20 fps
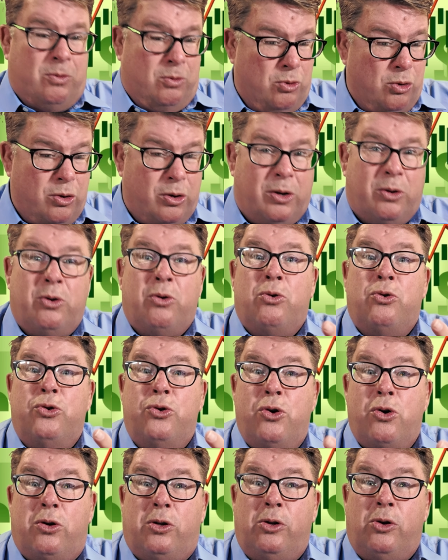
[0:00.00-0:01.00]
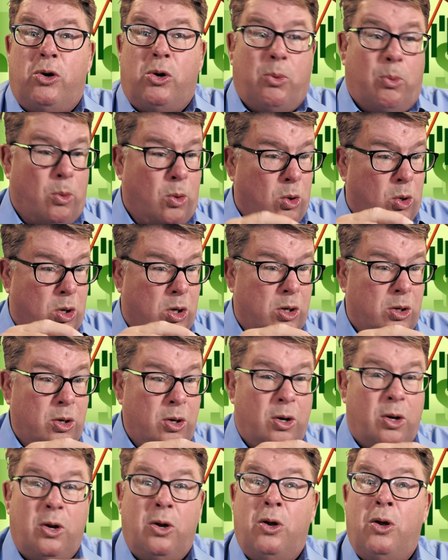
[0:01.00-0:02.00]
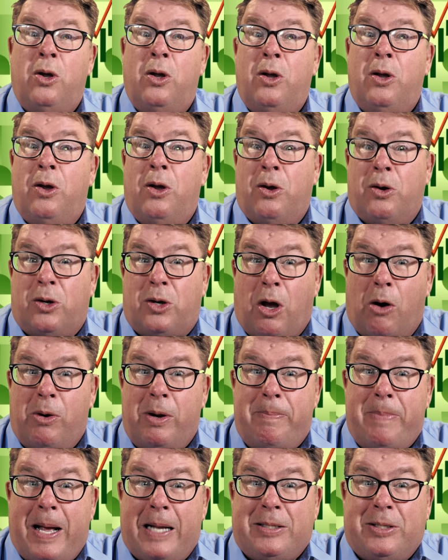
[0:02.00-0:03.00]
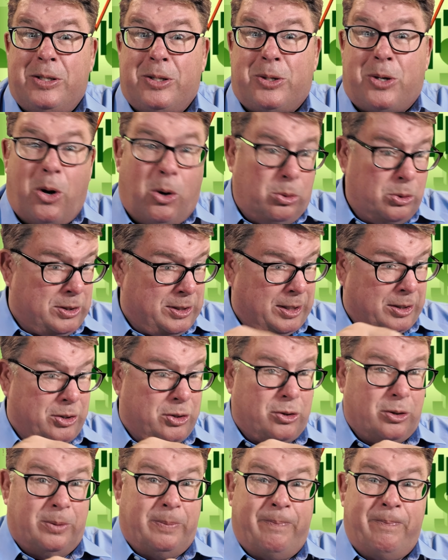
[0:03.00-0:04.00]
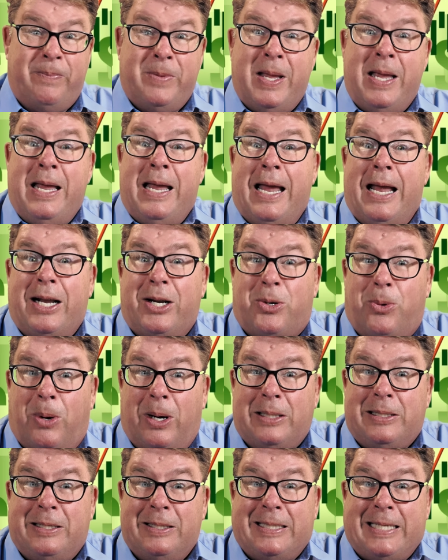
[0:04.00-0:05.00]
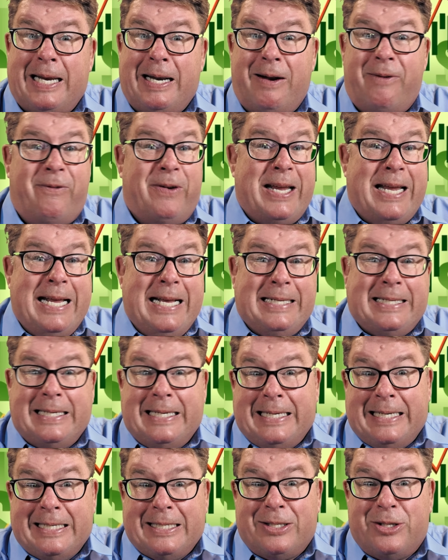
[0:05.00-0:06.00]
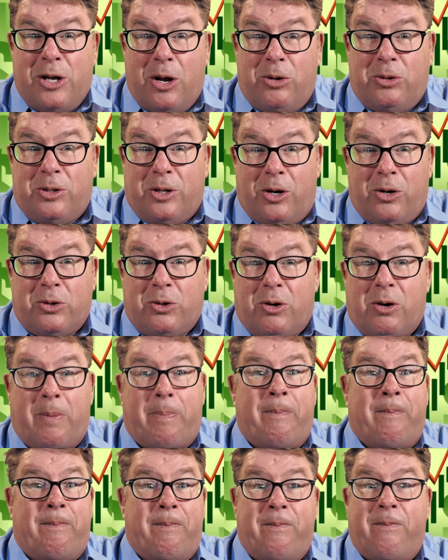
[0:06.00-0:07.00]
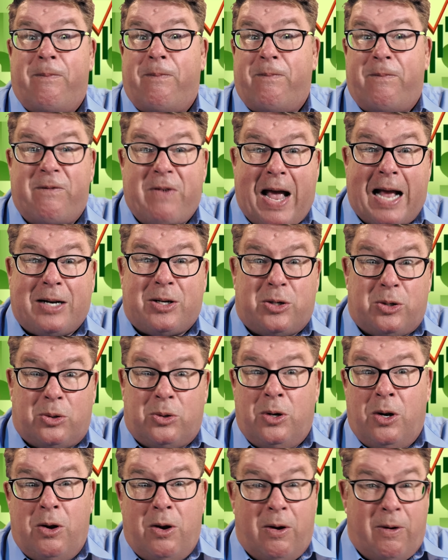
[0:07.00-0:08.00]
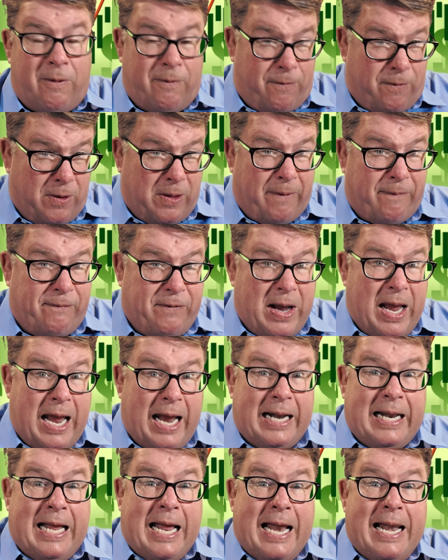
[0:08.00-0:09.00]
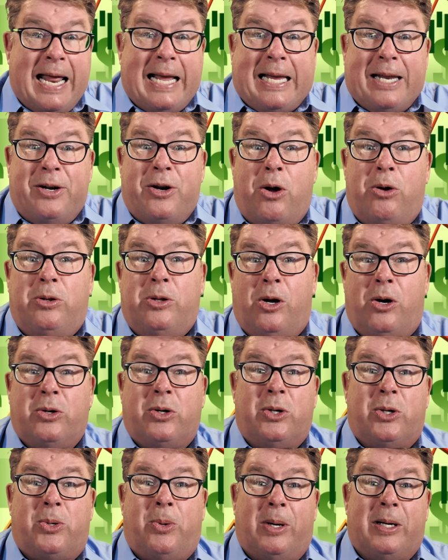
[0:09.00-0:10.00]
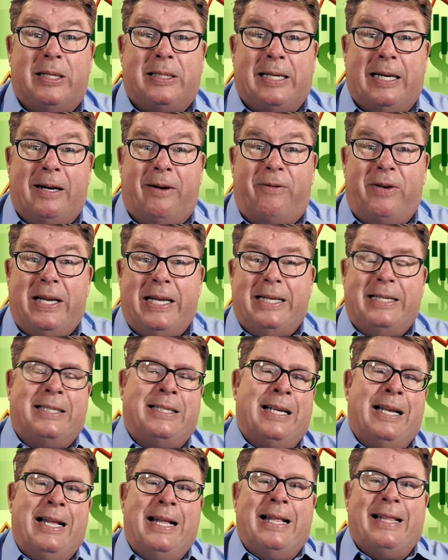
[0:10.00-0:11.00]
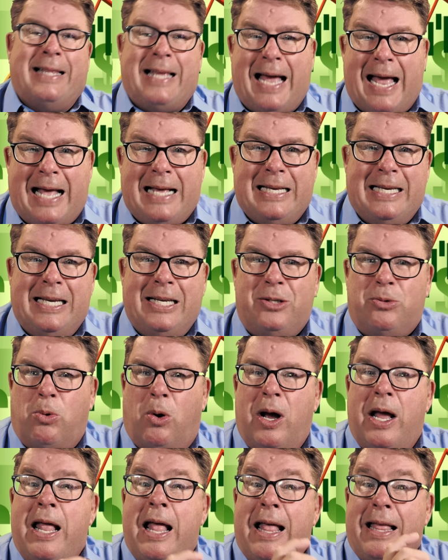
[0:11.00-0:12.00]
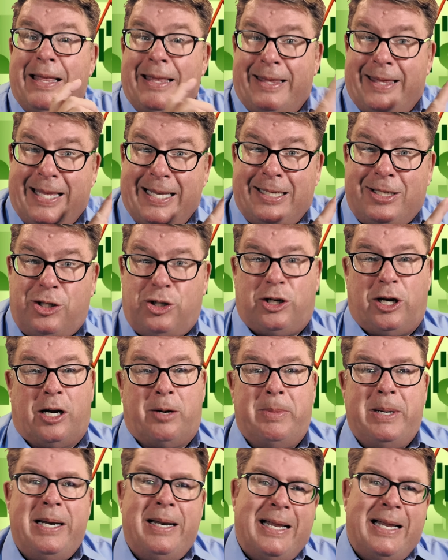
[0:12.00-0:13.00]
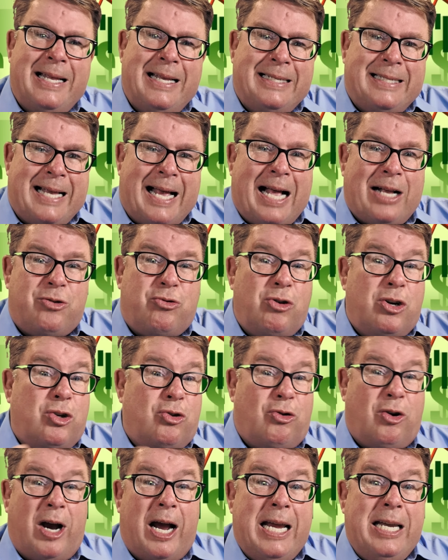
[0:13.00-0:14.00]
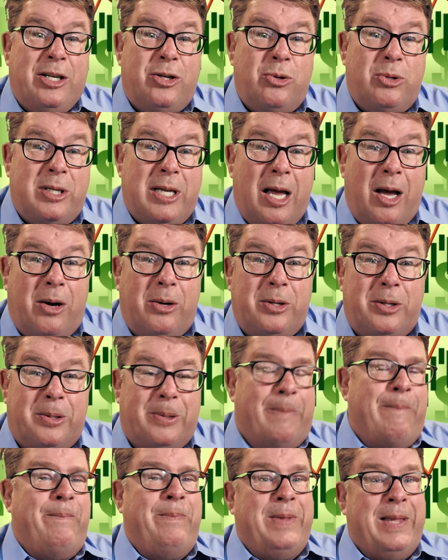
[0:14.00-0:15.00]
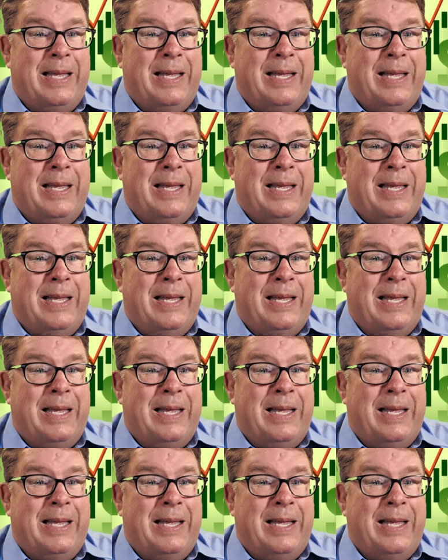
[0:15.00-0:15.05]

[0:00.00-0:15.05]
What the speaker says: Nuclear war, going back to the gold system, and quantitative easing is no longer a factor for the Fed, and they can no longer quantitative ease. That is what this gentleman is actually trying to tell you.